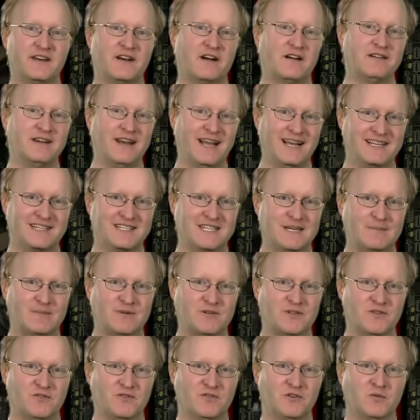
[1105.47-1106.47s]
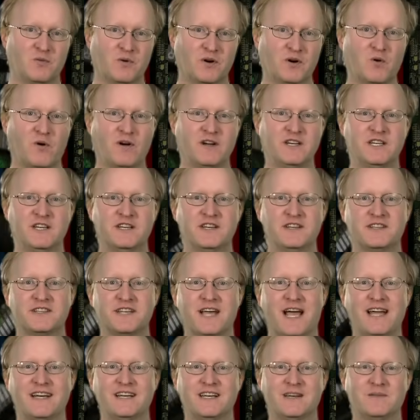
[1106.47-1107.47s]
In our next episode, we're going to
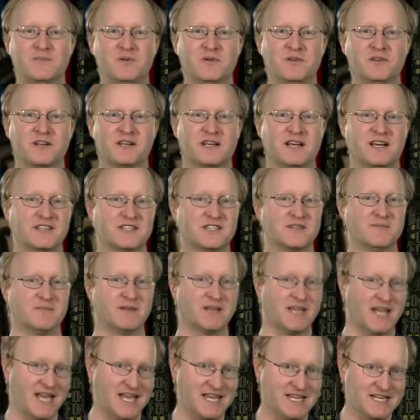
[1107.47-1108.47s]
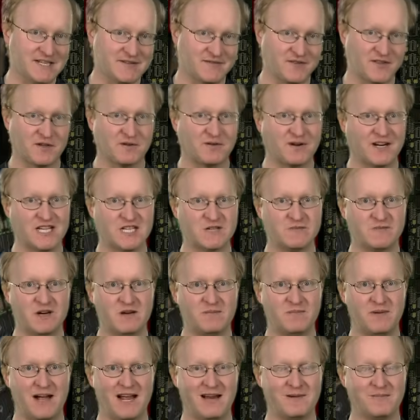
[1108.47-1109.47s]
design and build a custom case for the Raspberry
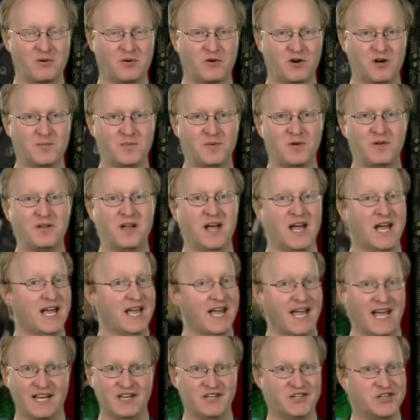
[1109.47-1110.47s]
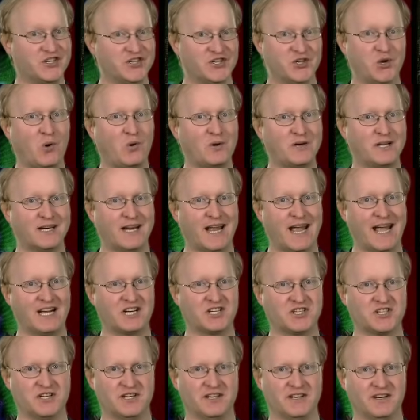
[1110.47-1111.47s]
Pi Portable and show it in
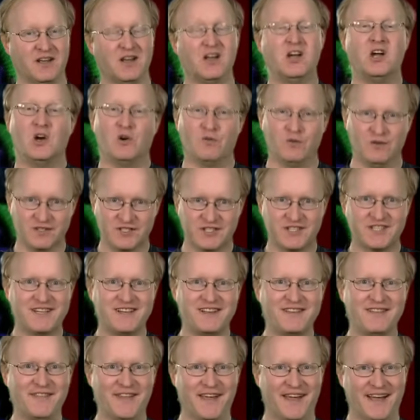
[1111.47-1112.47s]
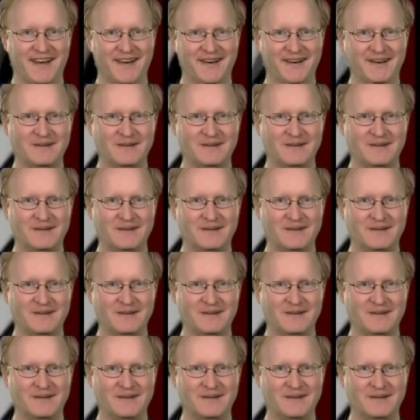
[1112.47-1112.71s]
action. We'll see you then.